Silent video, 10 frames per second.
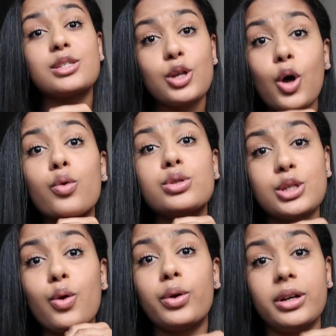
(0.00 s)
So,
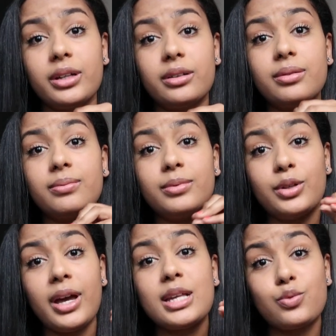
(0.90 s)
so good.
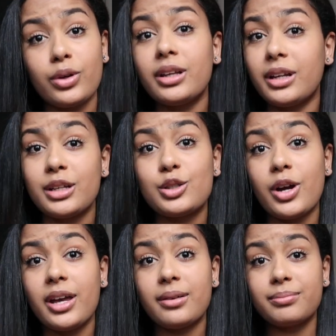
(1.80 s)
You guys really need to
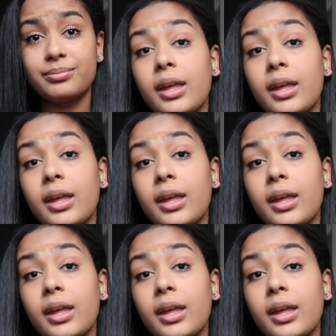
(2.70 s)
try it.